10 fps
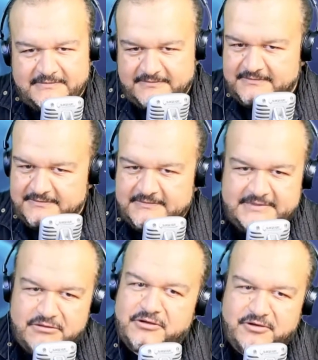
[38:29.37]
you get me
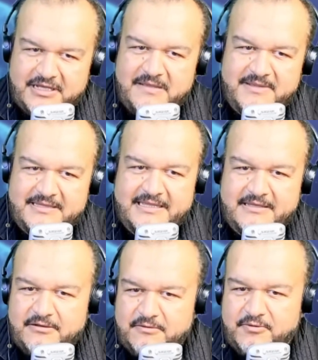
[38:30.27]
now, right? You
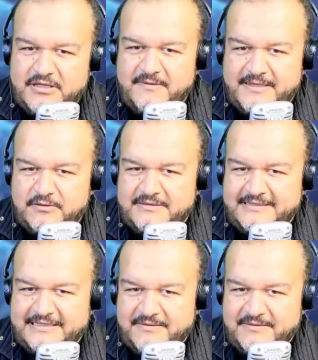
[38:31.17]
know where this is going?